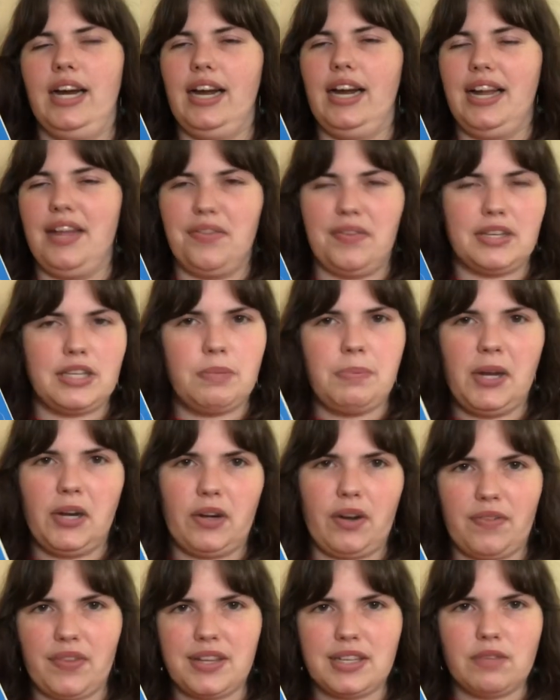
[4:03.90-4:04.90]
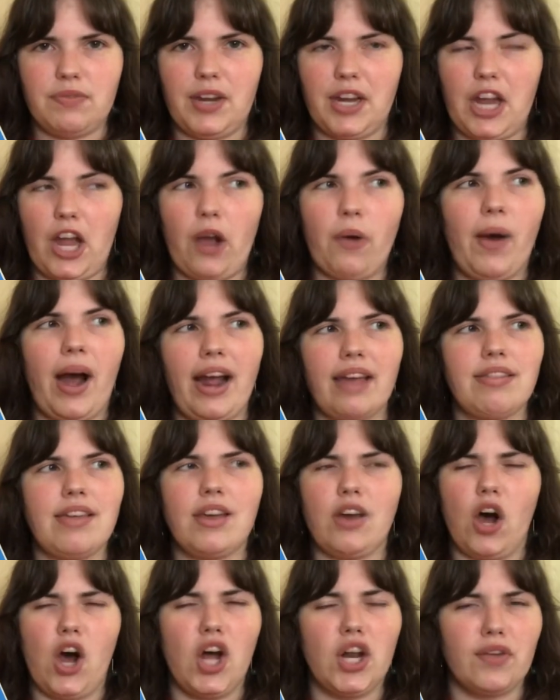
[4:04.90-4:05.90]
in the spirit of this video. I
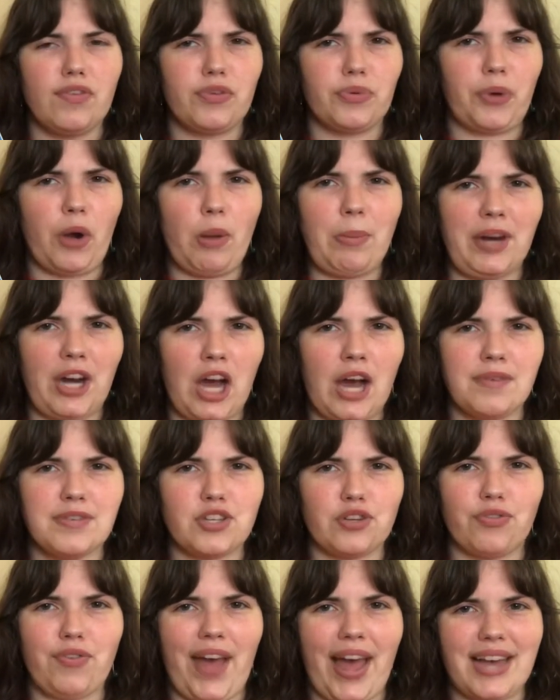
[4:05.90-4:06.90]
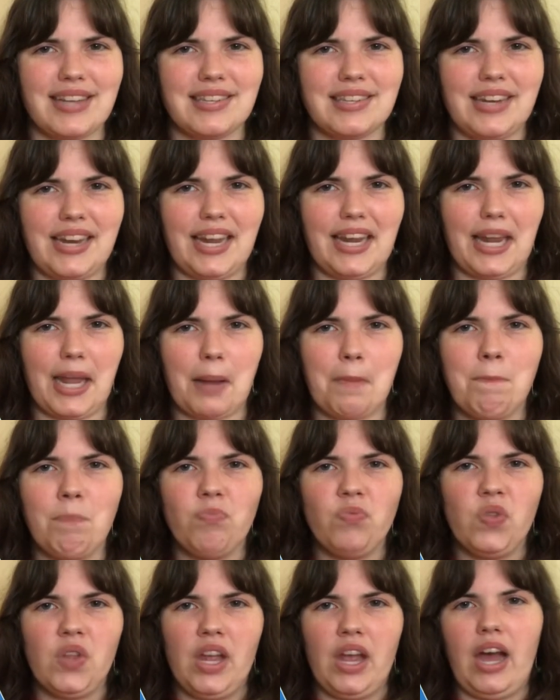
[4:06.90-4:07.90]
think all of the Romanovs are fascinating,
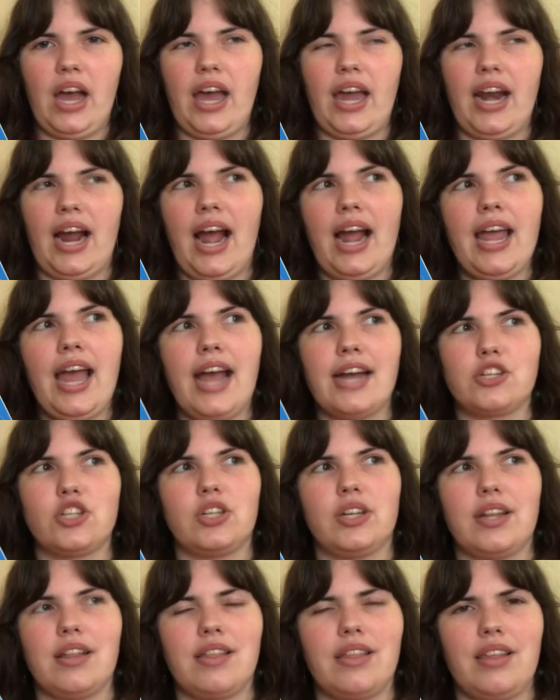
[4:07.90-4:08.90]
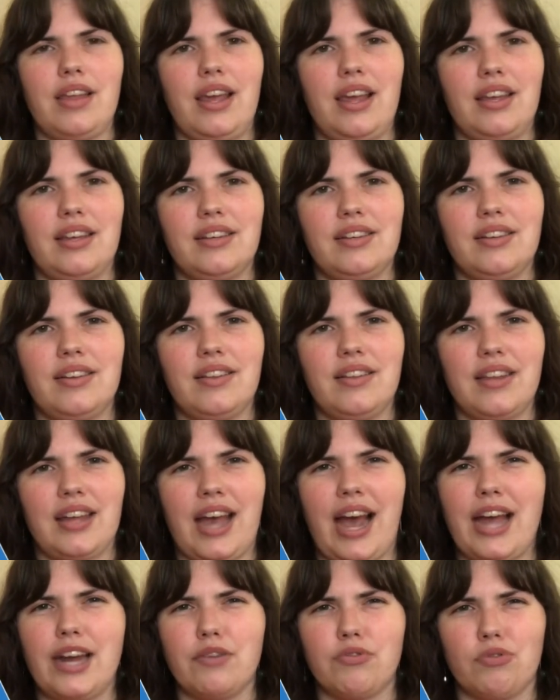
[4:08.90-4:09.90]
and I actually think the
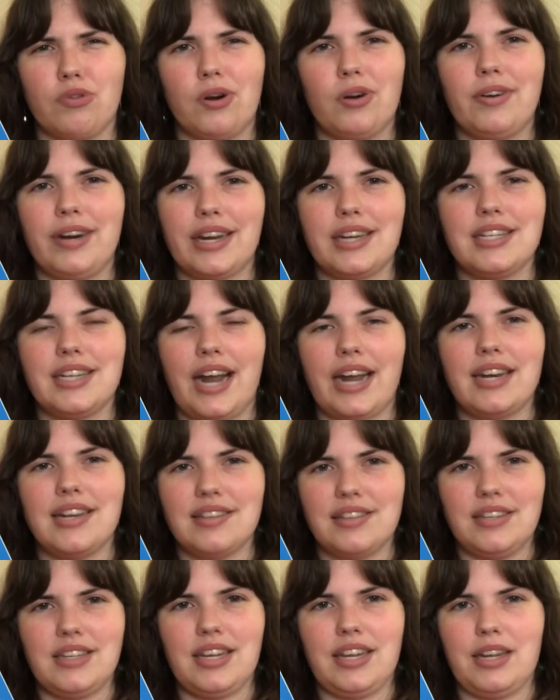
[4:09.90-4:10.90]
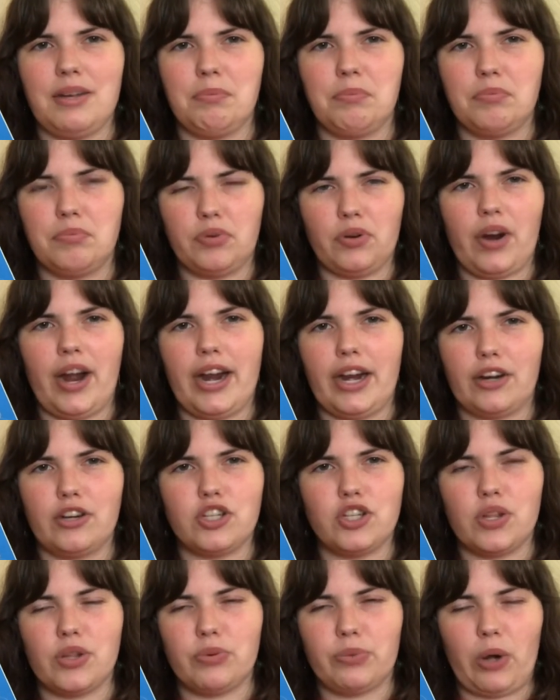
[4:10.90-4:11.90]
kind of Rurik dynasty prior
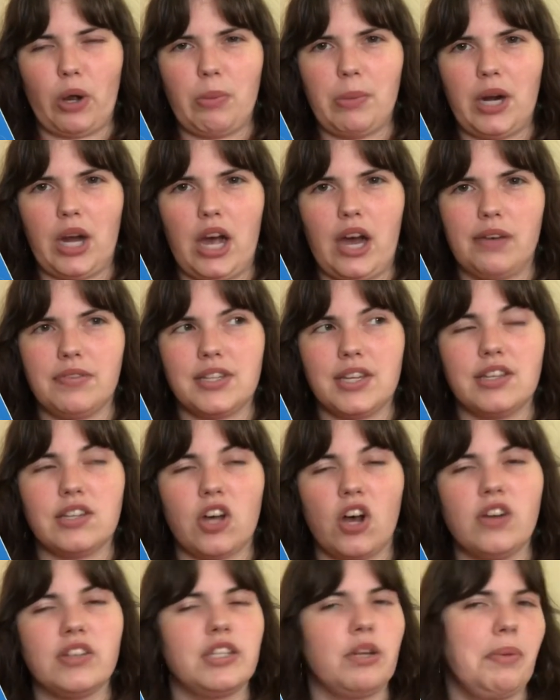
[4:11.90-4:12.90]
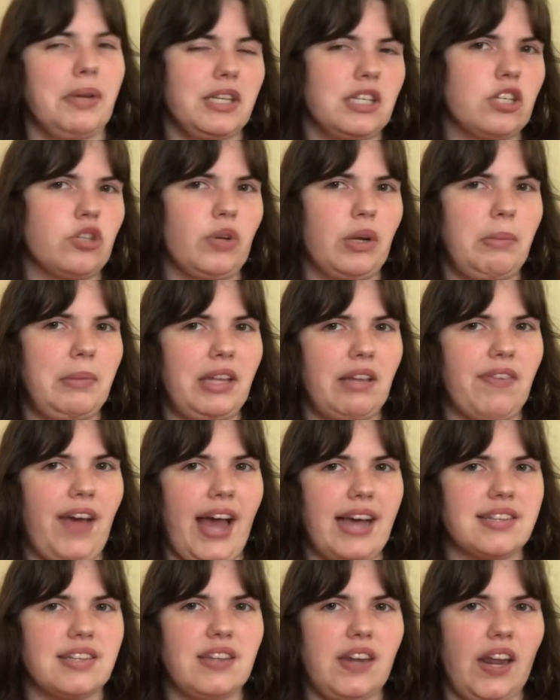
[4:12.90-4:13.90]
to the Romanovs is also extremely
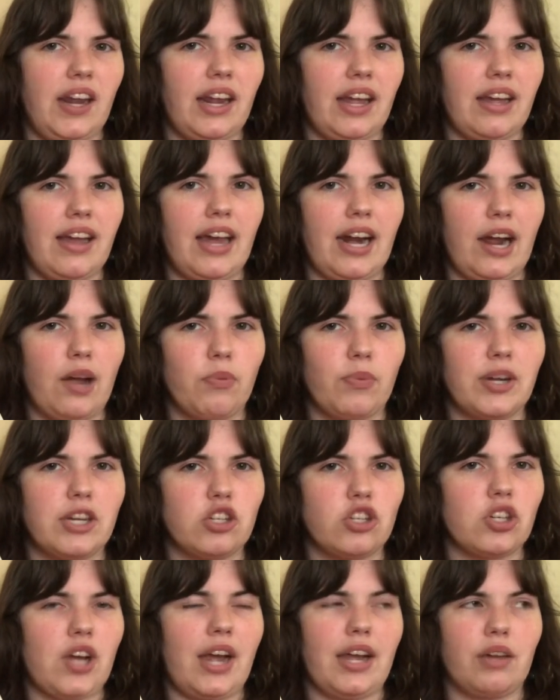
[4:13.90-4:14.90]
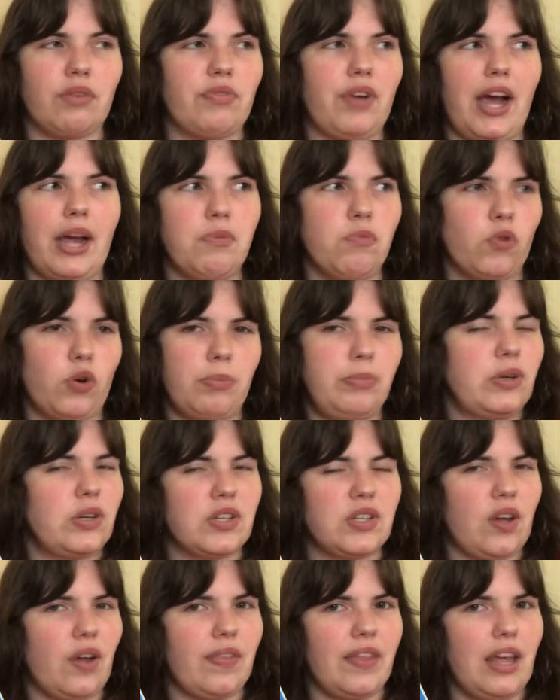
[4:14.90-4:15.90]
fascinating, and I wish I could find more
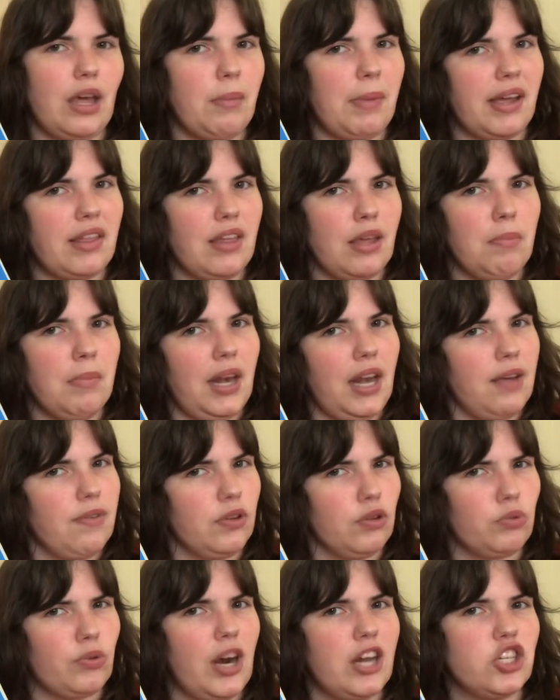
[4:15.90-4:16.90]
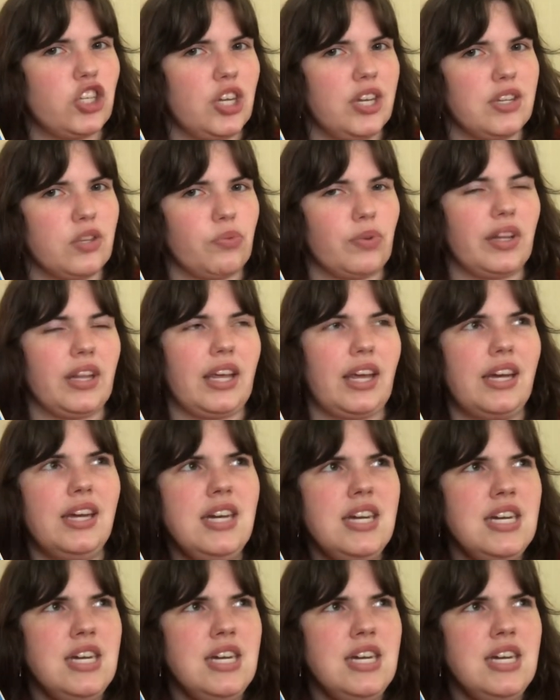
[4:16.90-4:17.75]
books on them. I think medieval Russia is really,